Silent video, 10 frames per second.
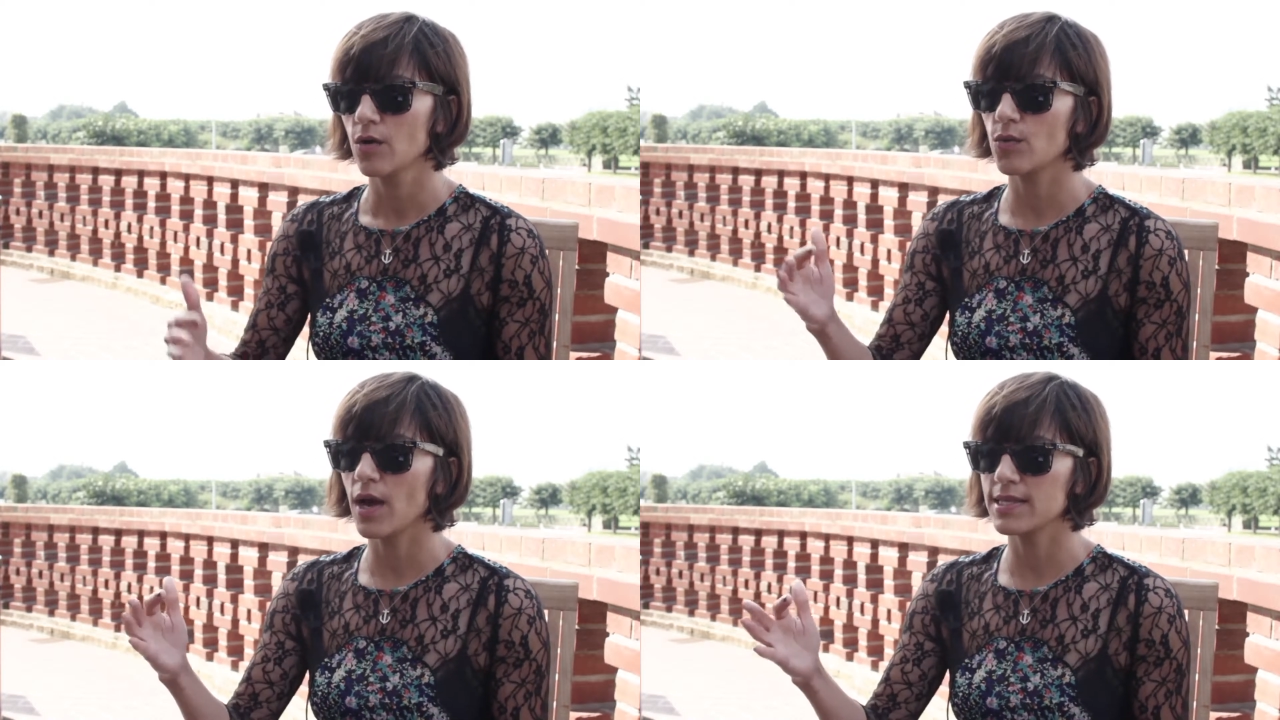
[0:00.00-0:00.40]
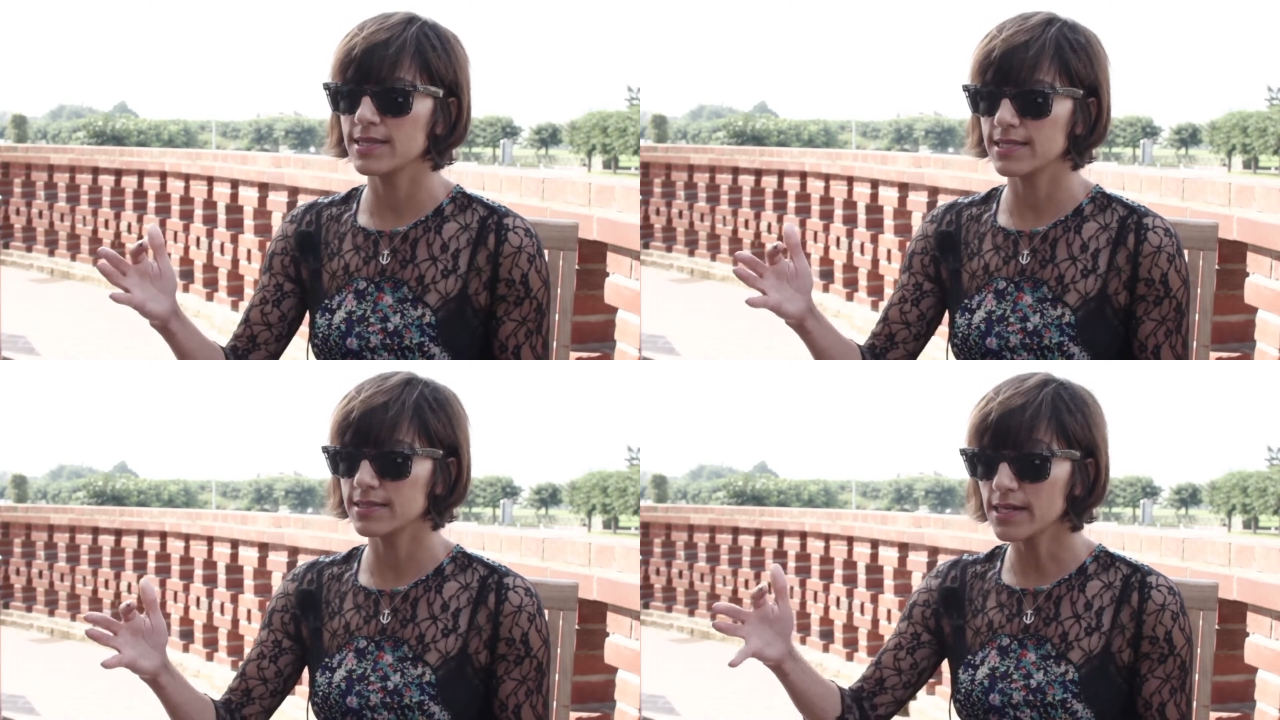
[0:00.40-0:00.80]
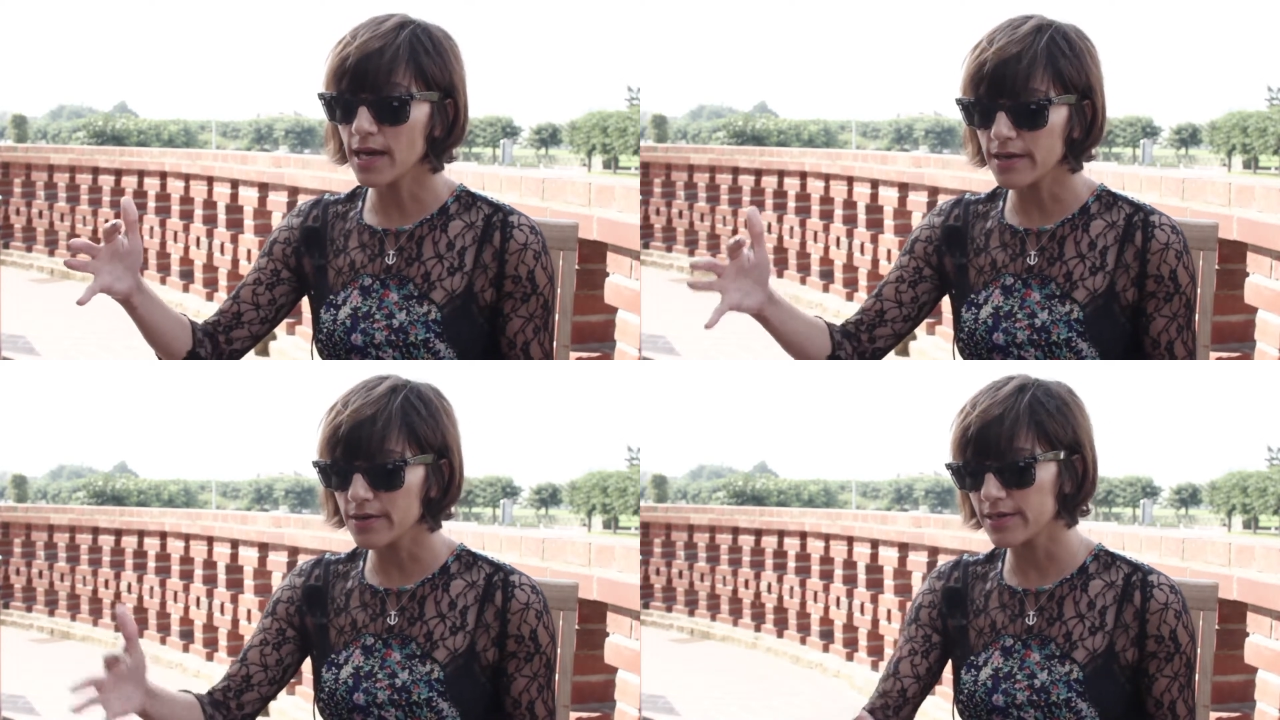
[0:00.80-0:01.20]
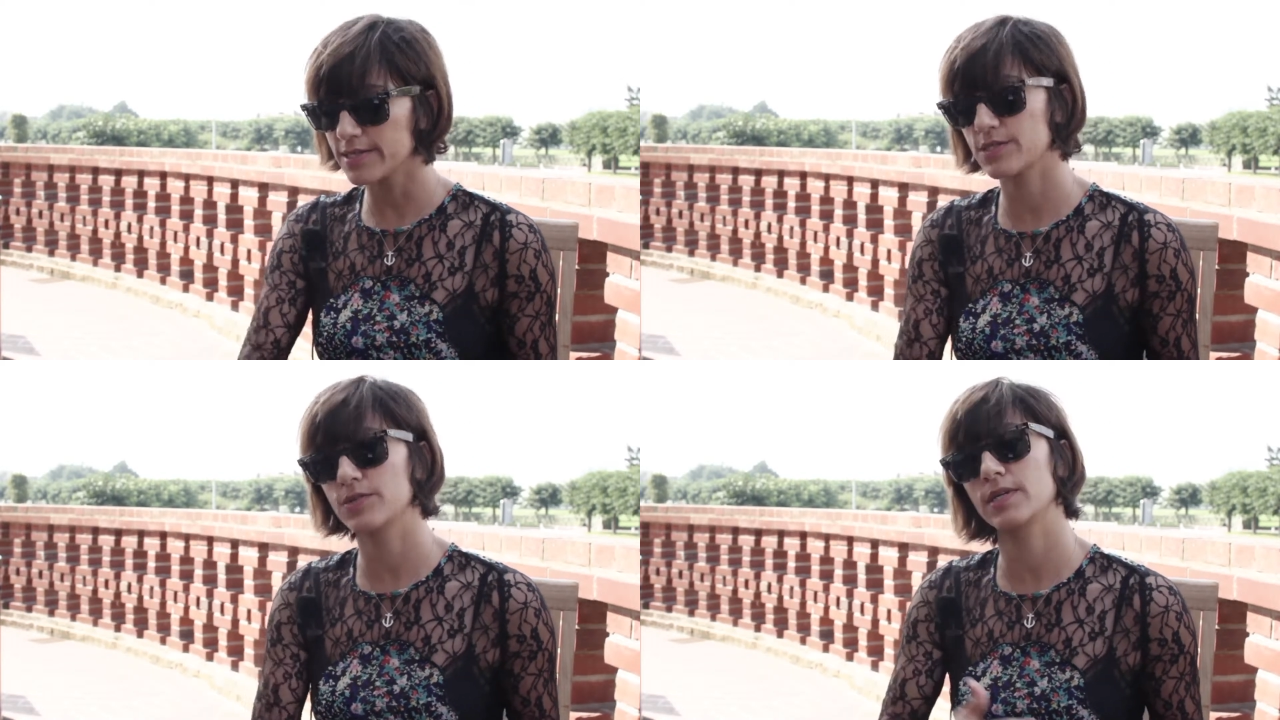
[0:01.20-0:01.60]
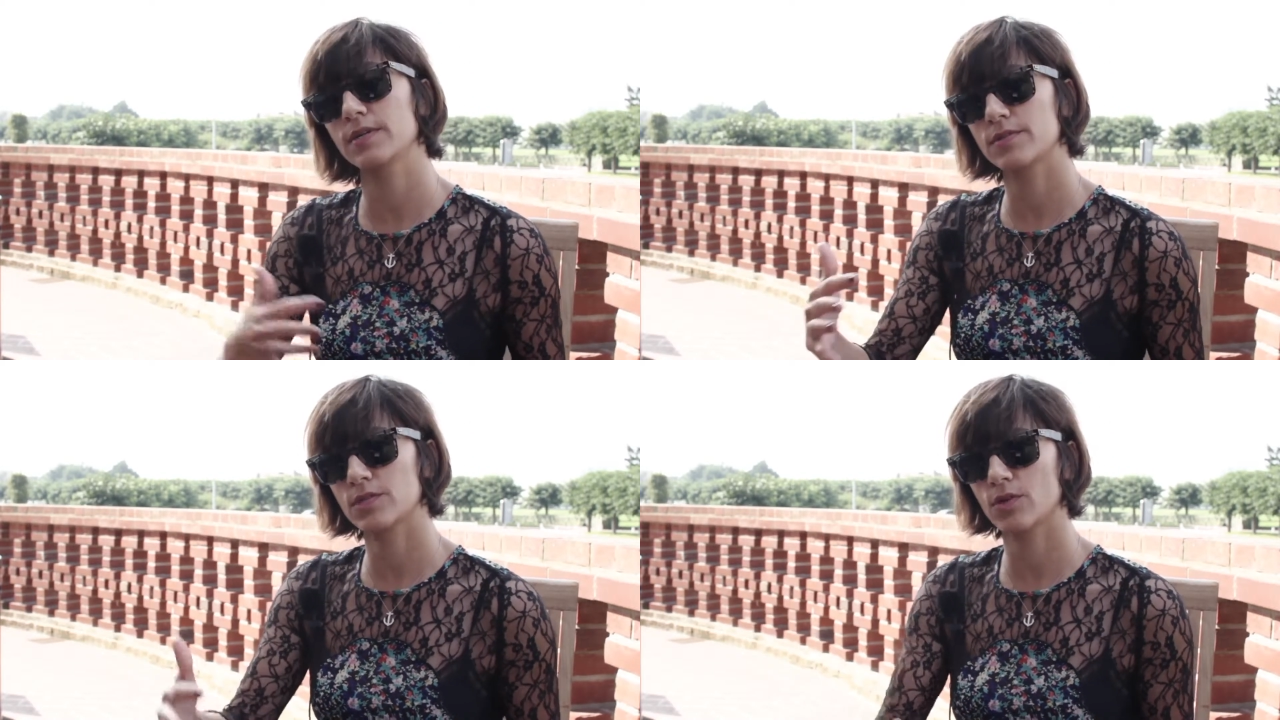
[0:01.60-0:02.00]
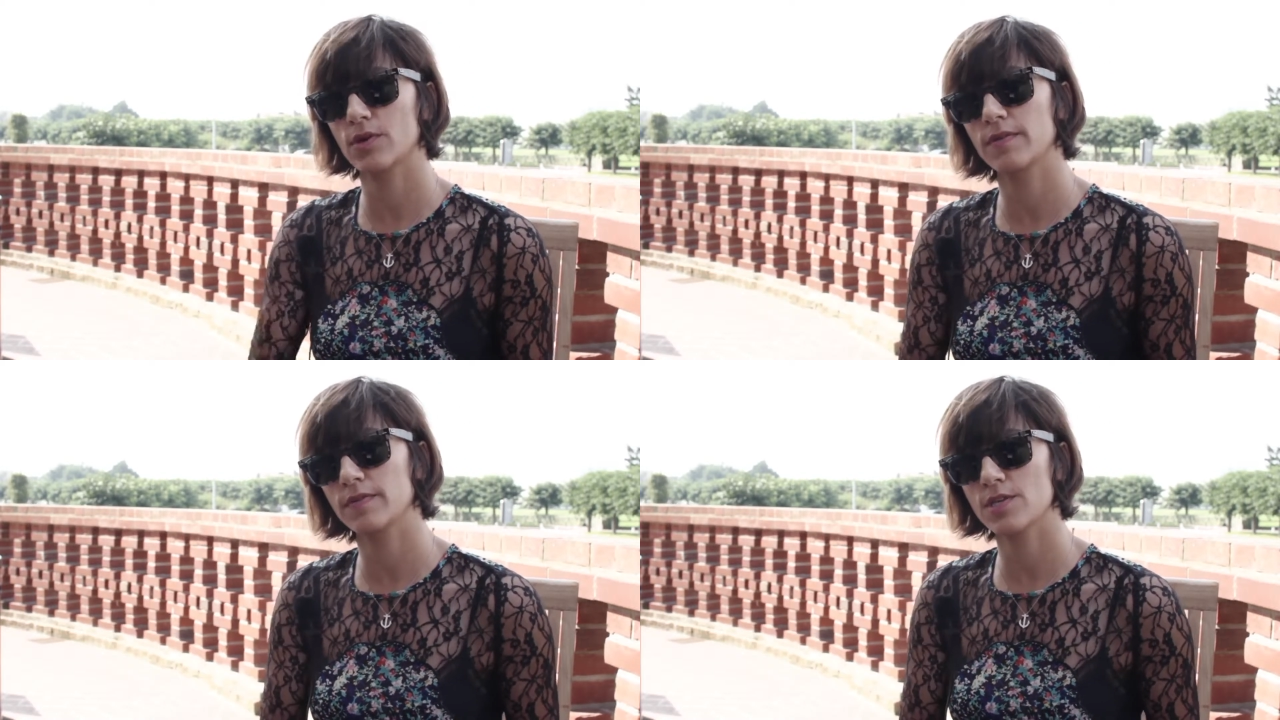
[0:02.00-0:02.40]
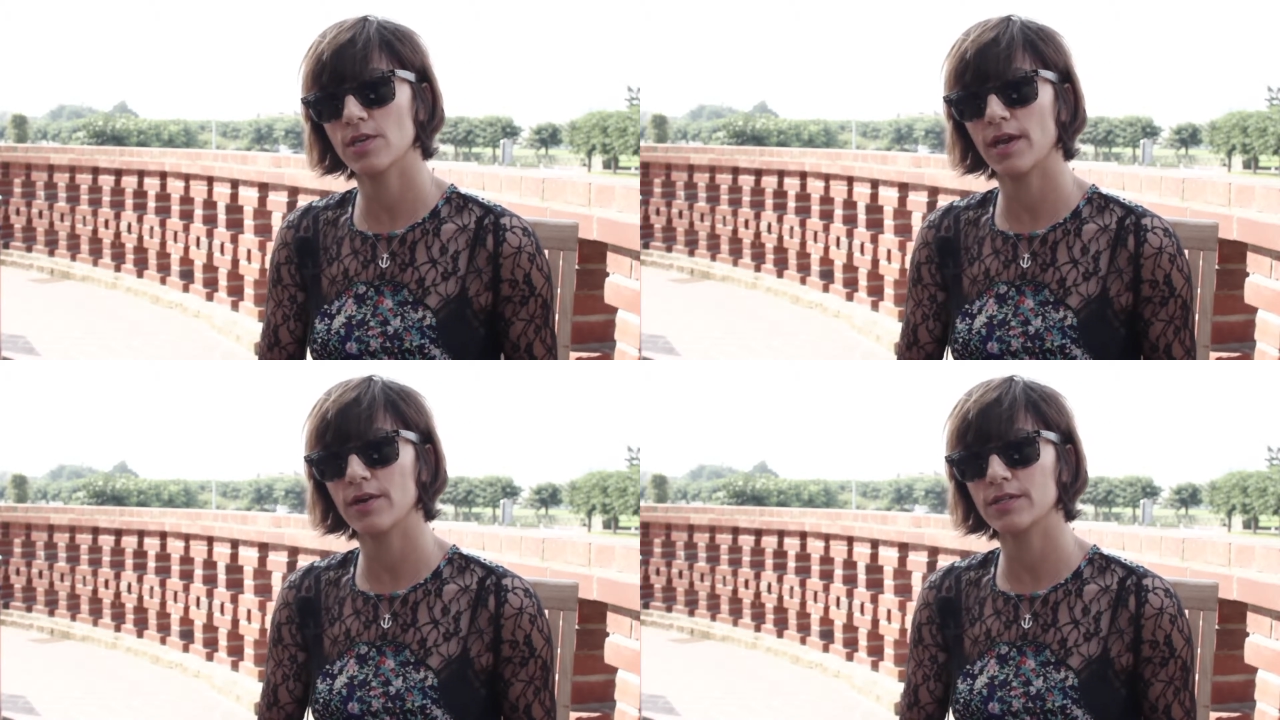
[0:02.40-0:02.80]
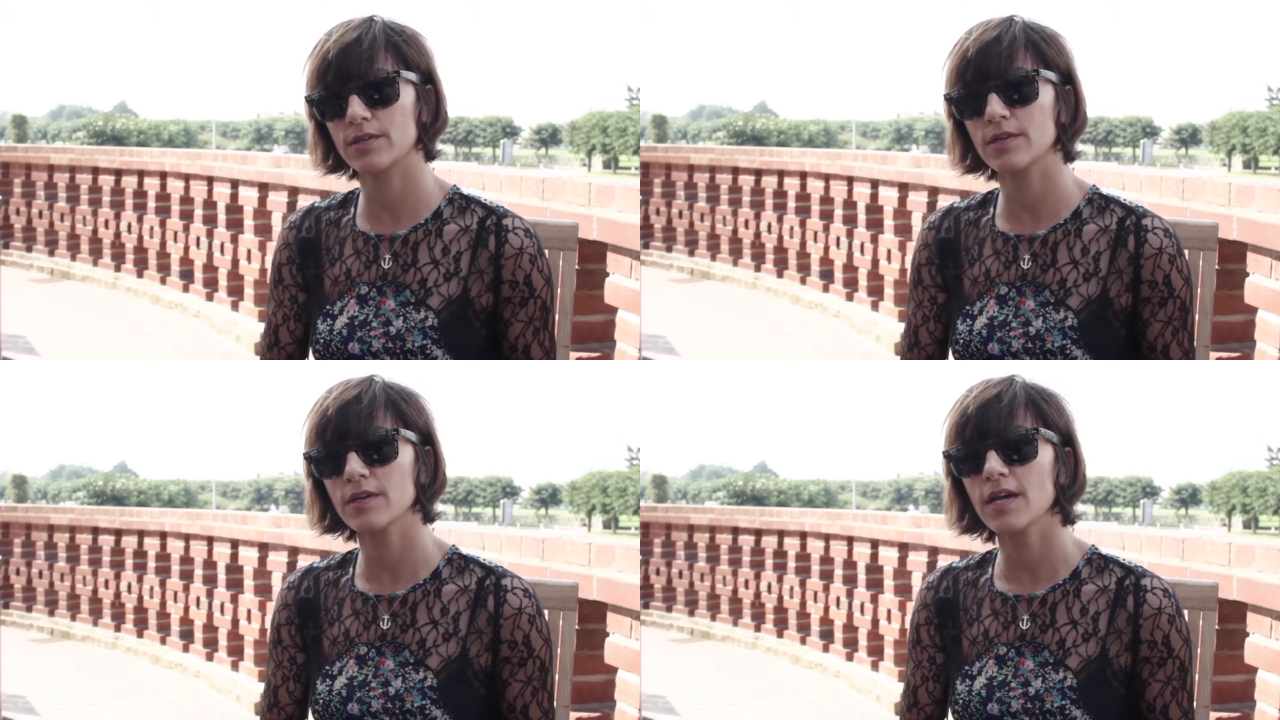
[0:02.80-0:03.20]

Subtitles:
write the entire history of story of each character.